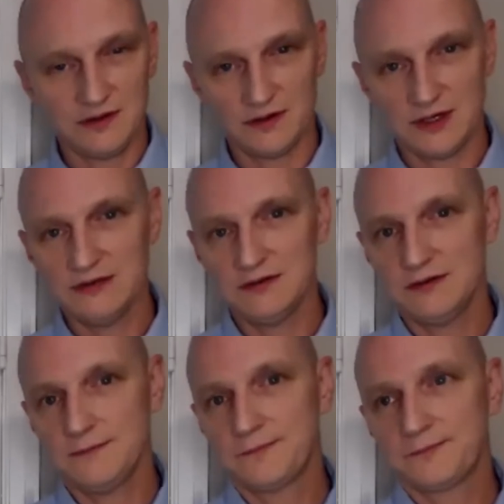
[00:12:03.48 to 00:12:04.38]

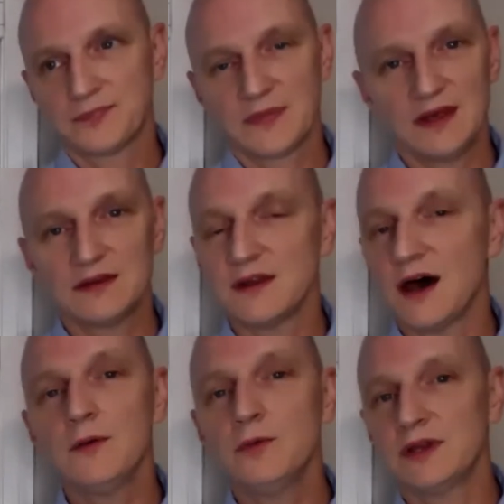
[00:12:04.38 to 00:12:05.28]
series, it's
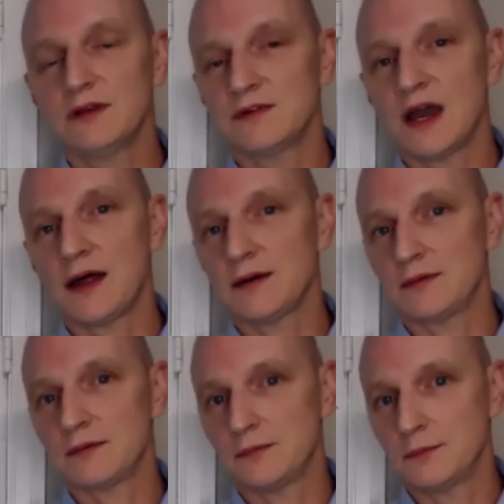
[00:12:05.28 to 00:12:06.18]
not when you've
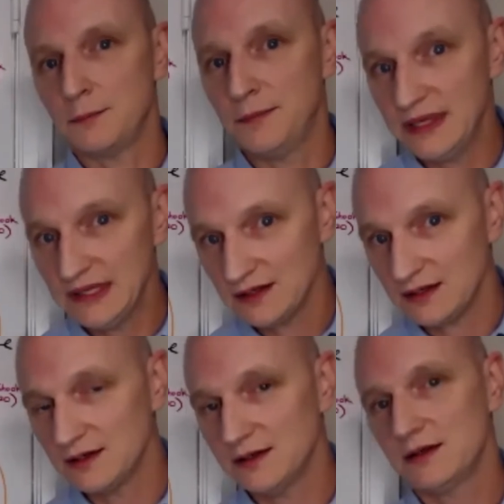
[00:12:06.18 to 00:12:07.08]
gotten
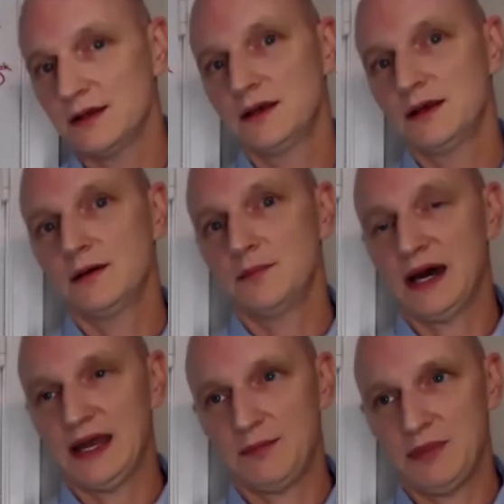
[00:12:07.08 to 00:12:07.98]
bitten
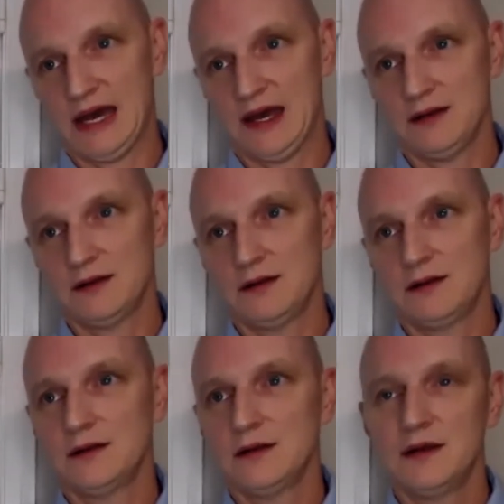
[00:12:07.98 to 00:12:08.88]
by a bat,
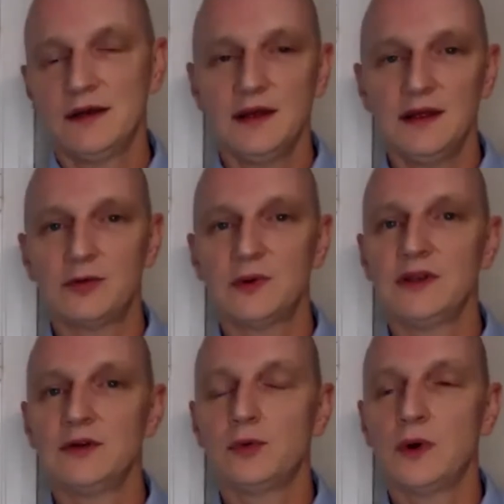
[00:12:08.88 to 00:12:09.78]
it's when
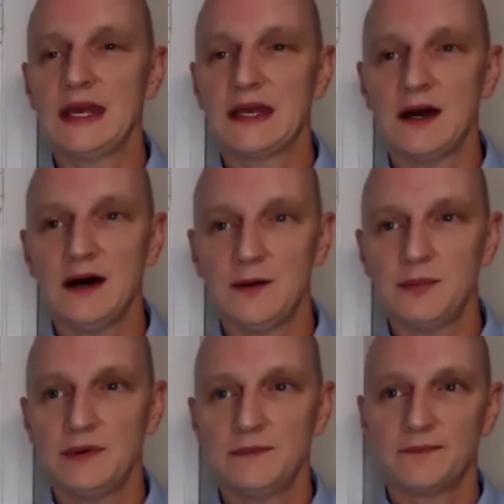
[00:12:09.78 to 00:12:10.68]
you wake
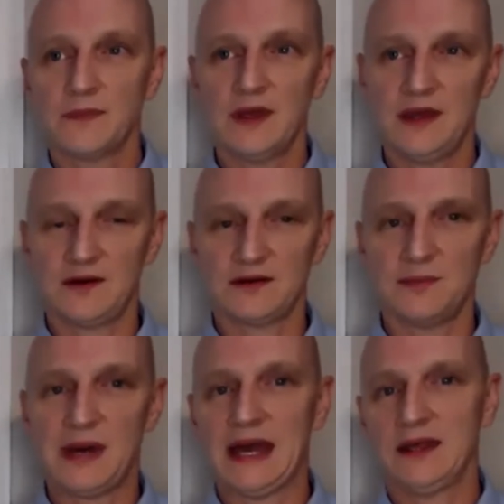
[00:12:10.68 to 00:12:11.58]
up and there's a
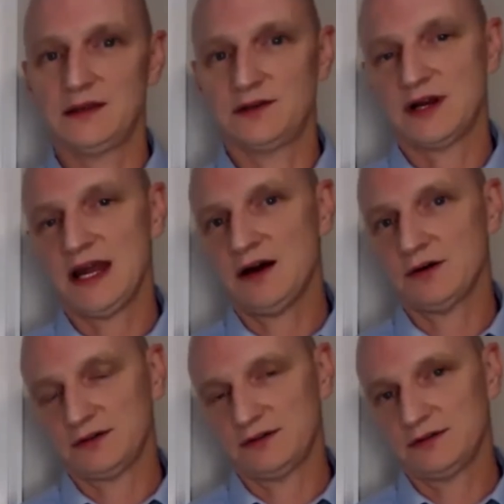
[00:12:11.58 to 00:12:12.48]
bat in your
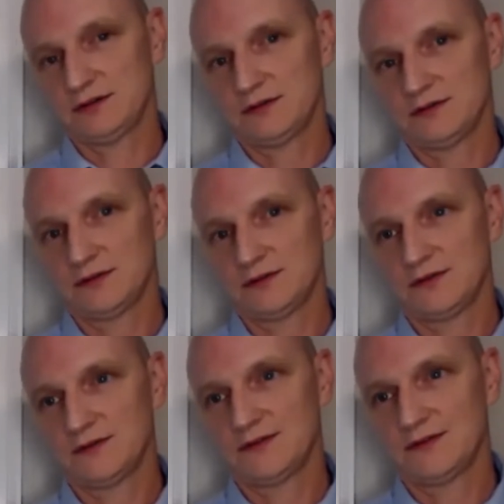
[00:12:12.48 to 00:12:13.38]
house.
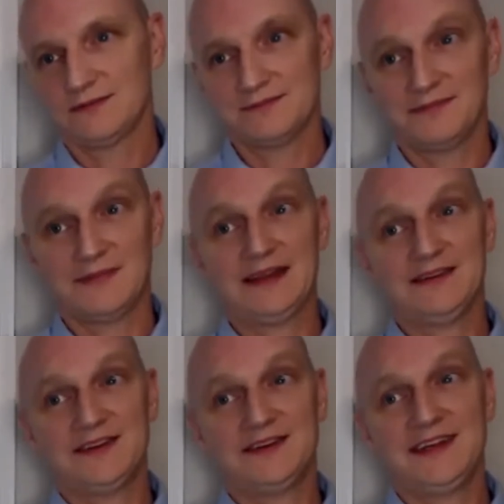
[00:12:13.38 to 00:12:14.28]

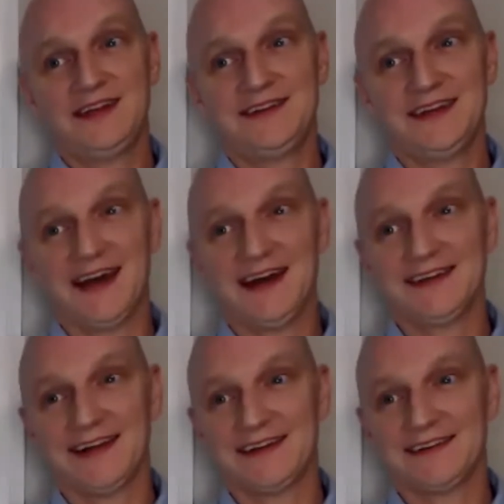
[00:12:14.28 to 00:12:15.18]
That's the CDC
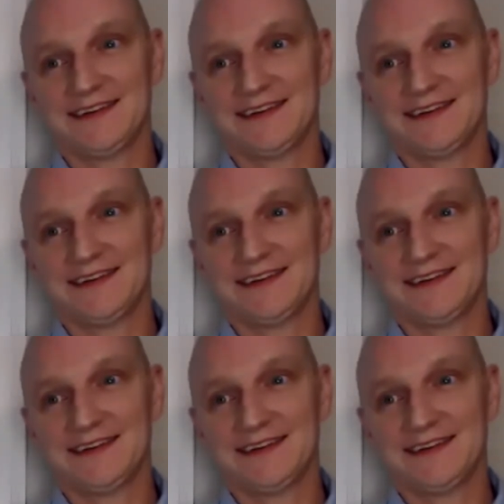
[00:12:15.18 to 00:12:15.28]
guideline.